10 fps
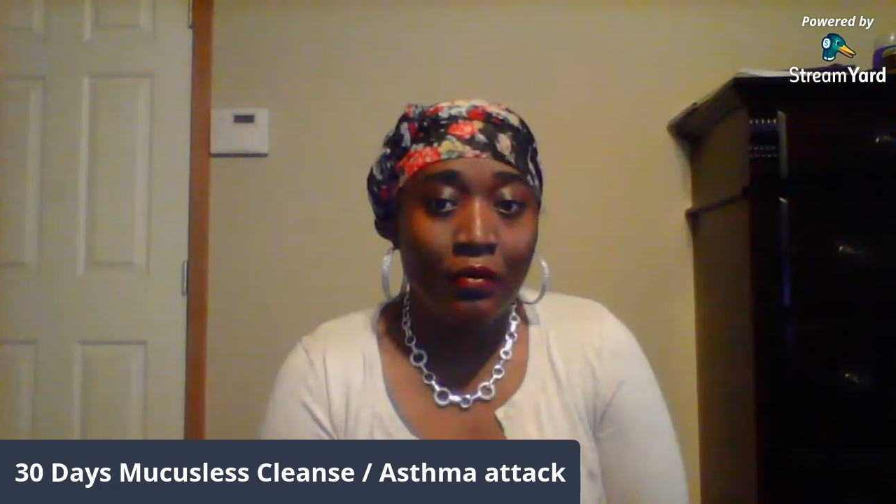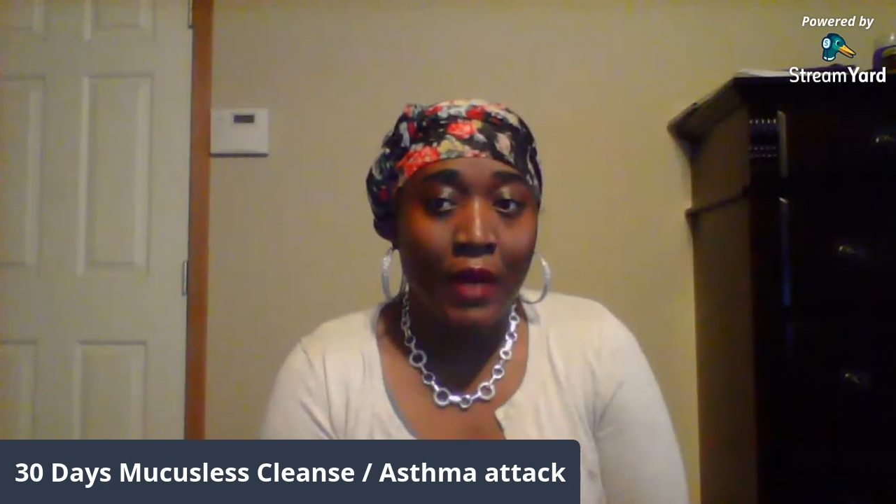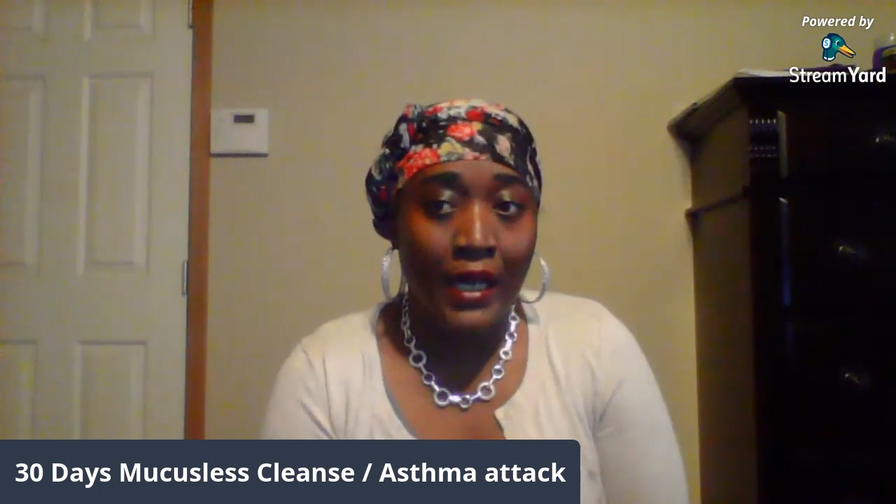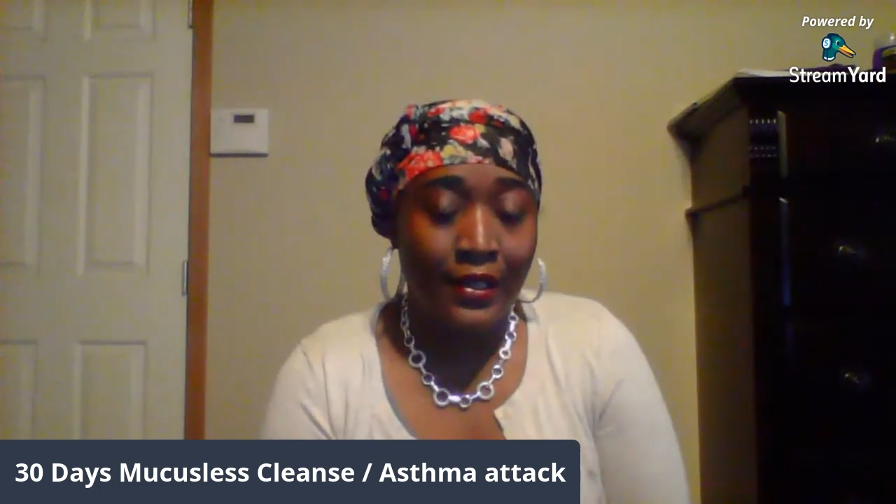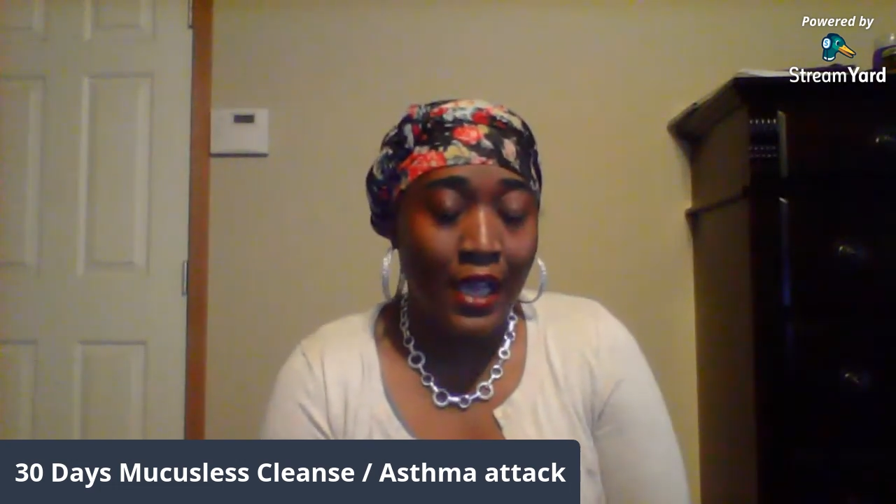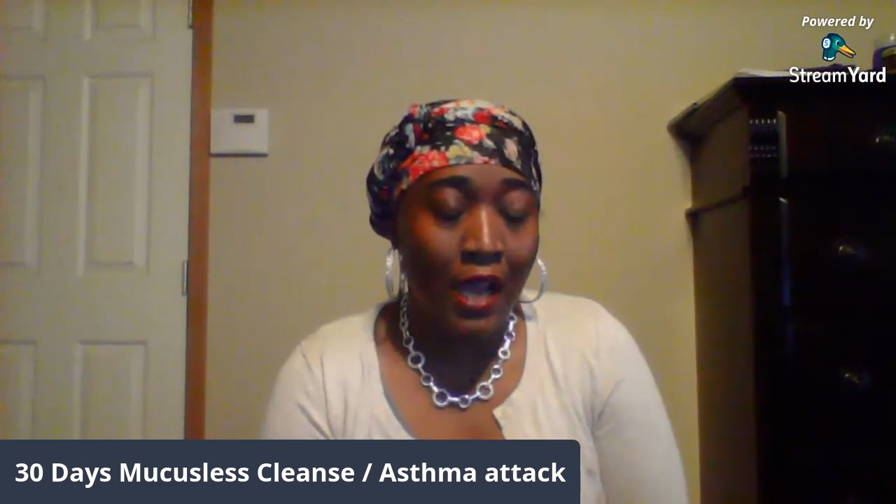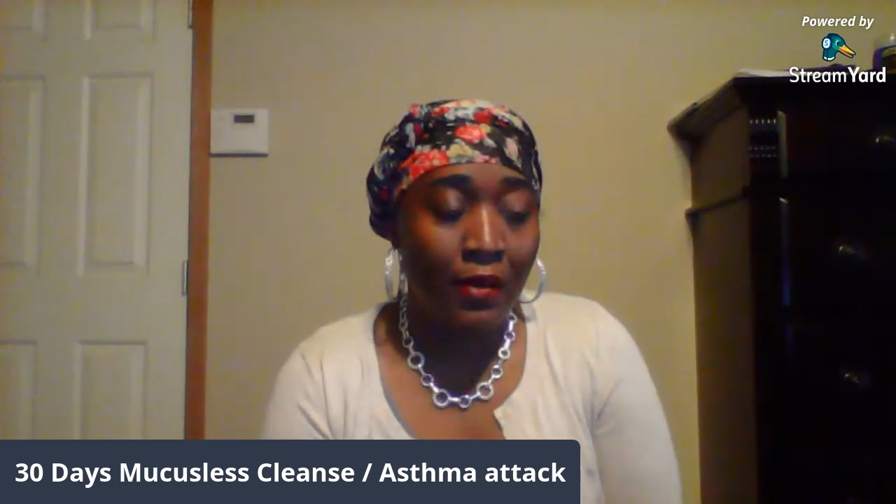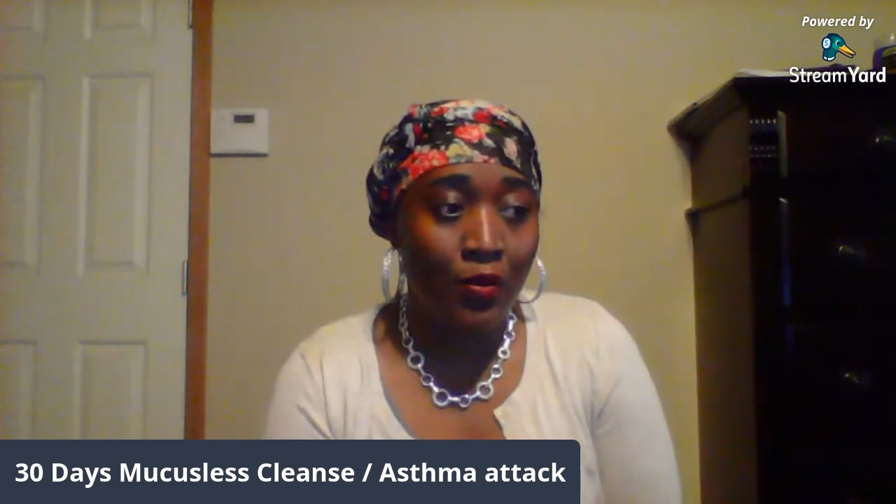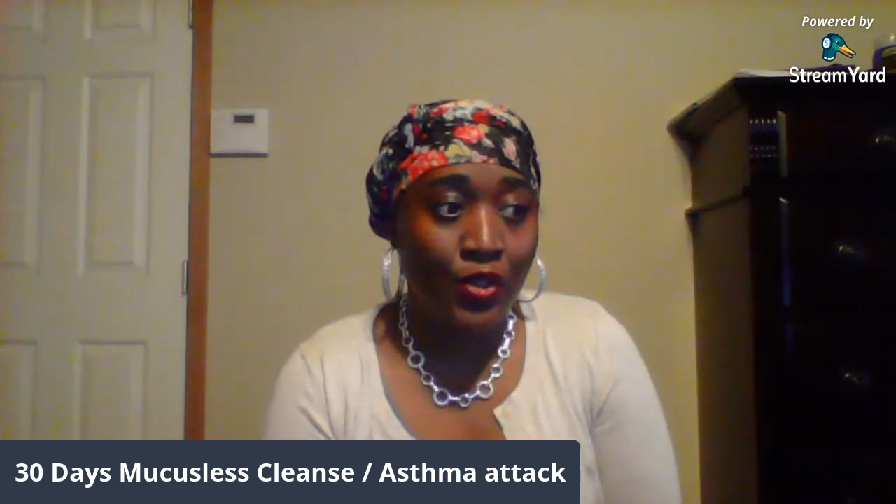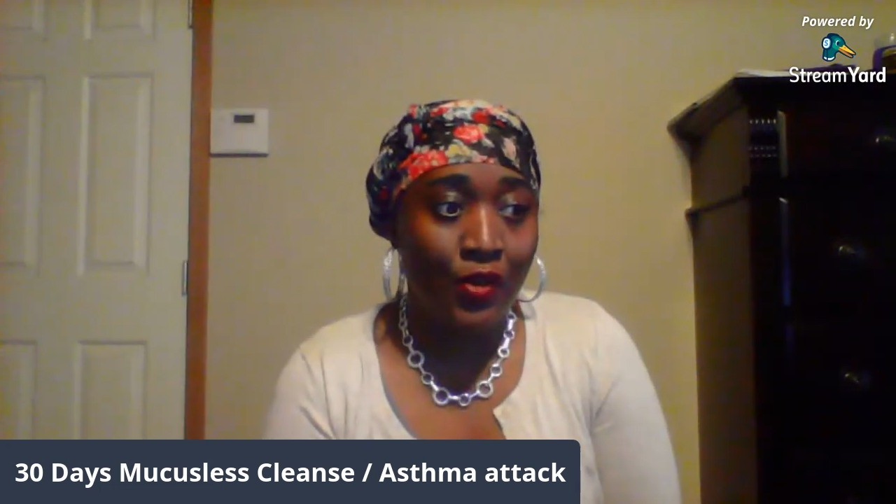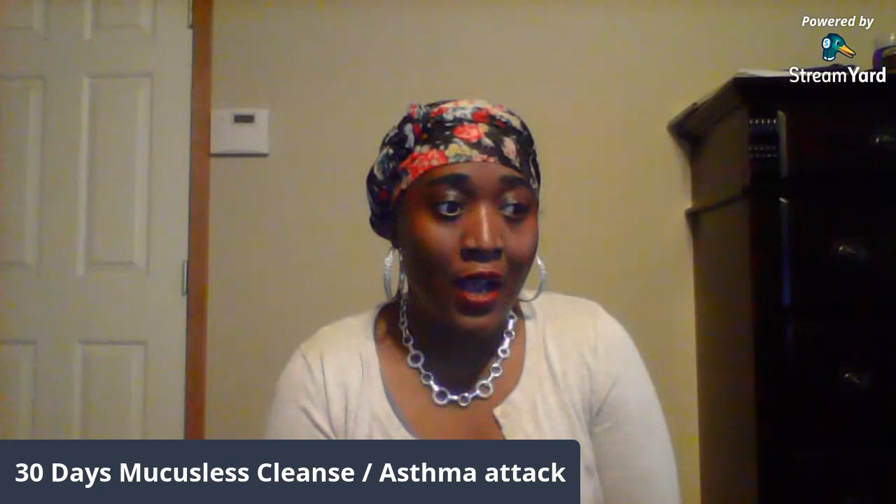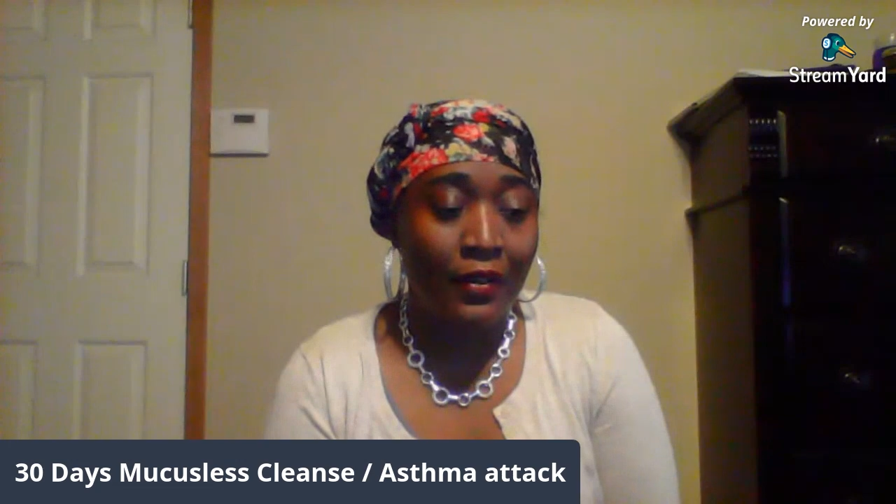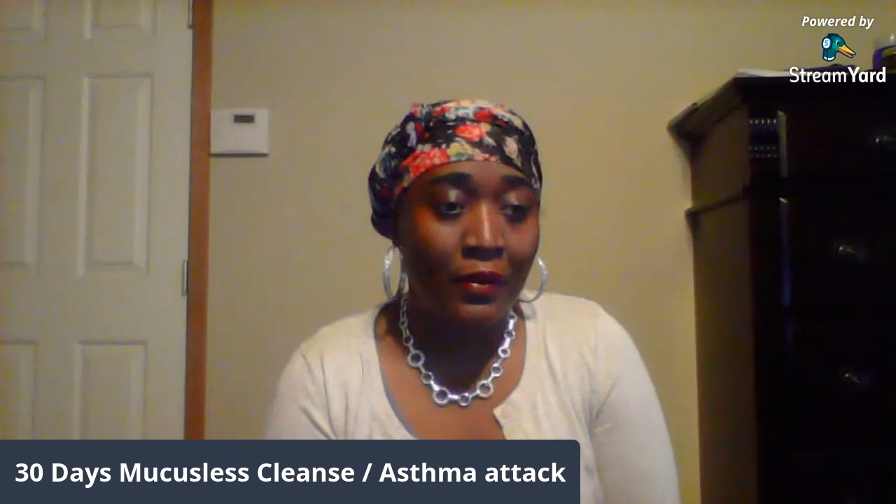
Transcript: by the time I was driving